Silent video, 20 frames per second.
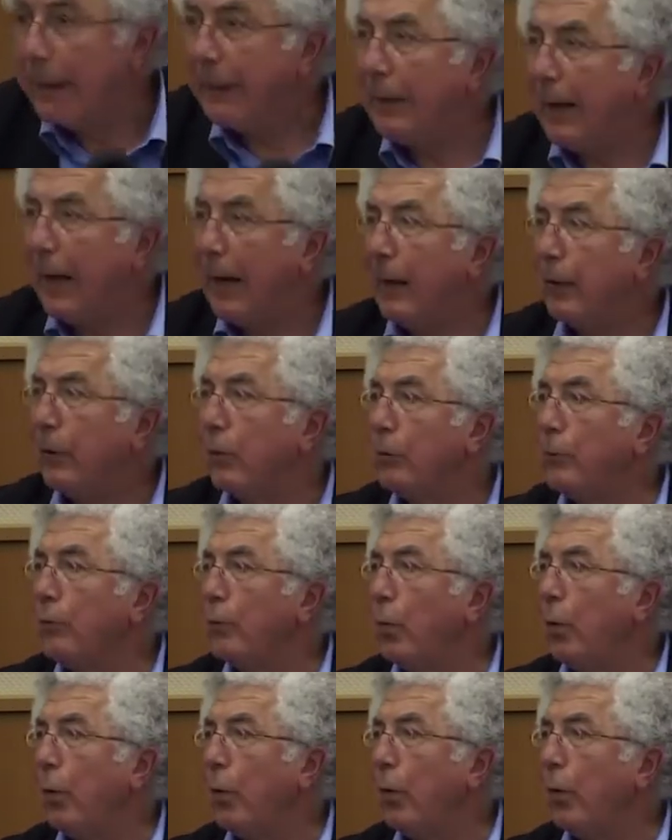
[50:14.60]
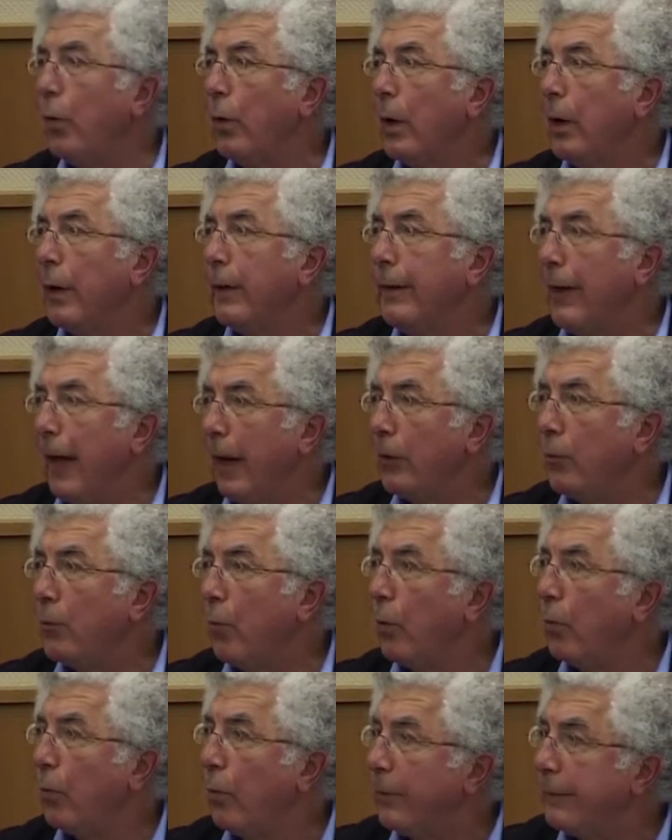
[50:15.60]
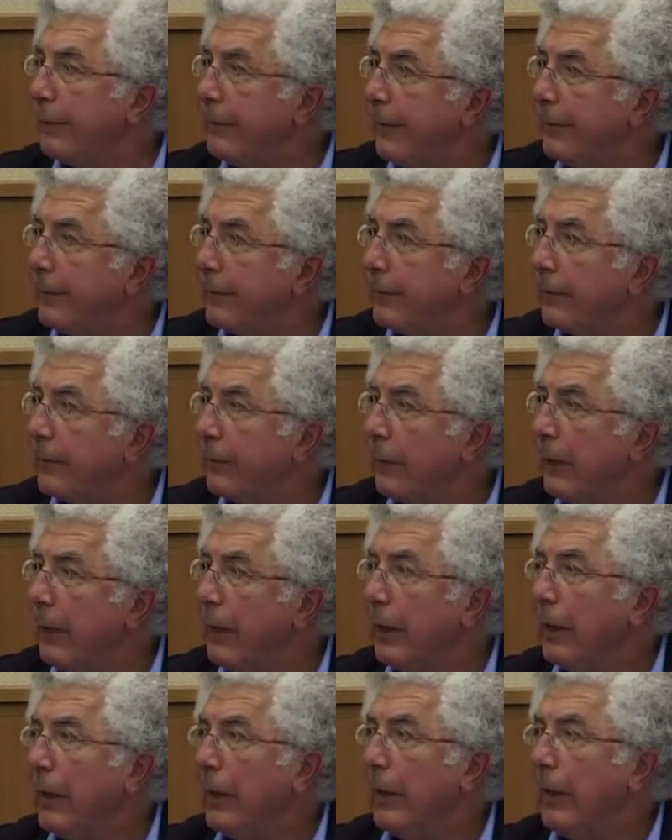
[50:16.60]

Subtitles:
The Iron Wall was necessary